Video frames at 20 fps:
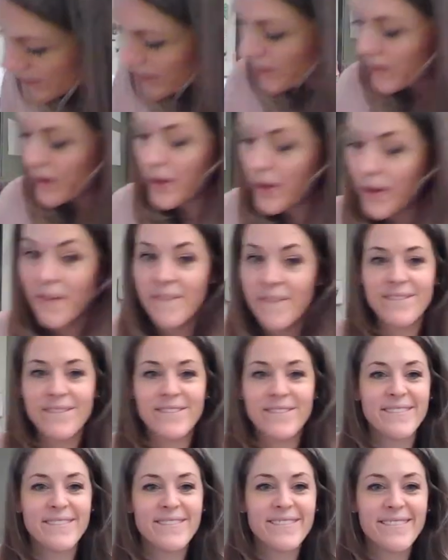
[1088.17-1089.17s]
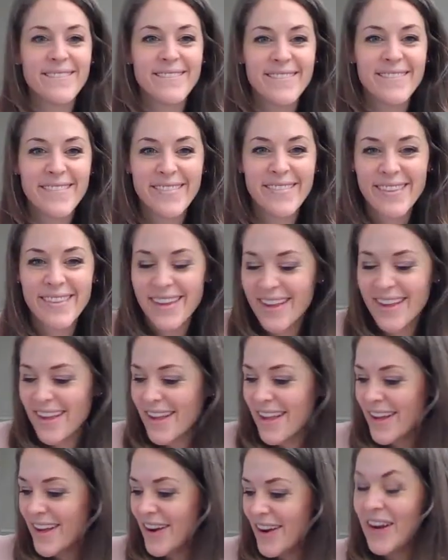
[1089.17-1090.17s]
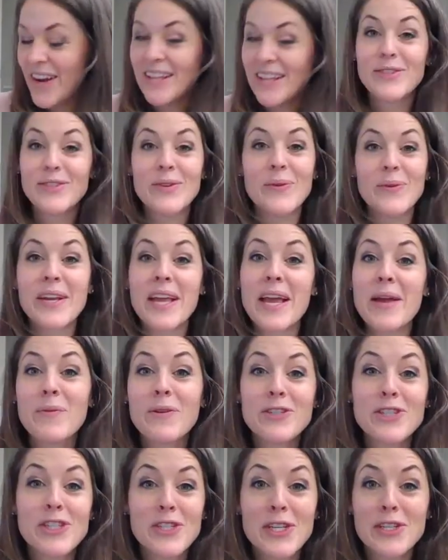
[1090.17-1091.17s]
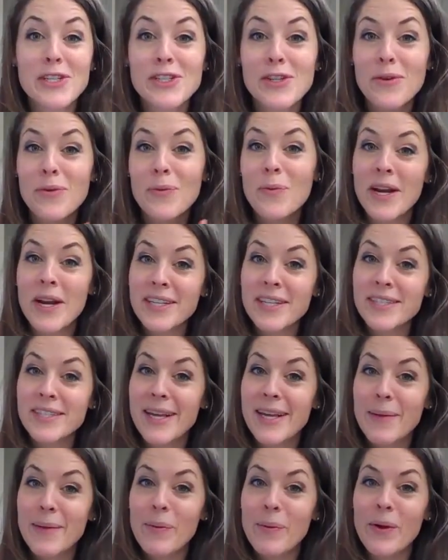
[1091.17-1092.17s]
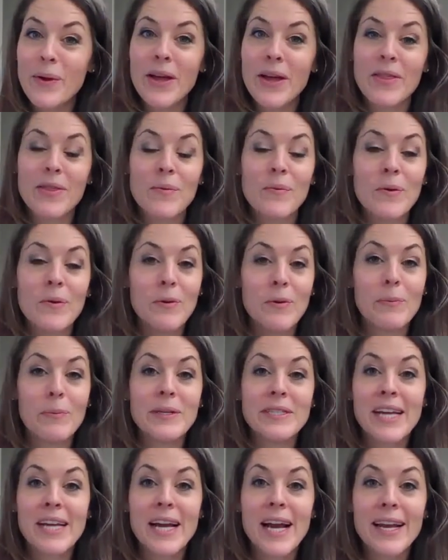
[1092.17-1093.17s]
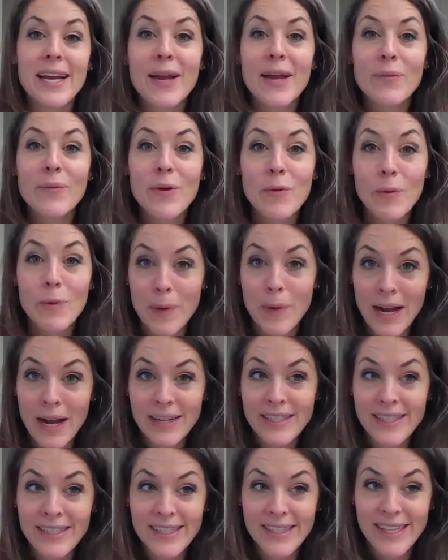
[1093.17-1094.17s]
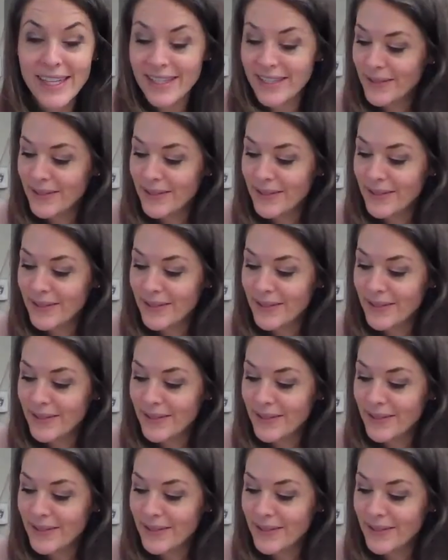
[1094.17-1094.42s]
we go. All right, so again, we're just going to do one example, and then we will be done, and we will practice these.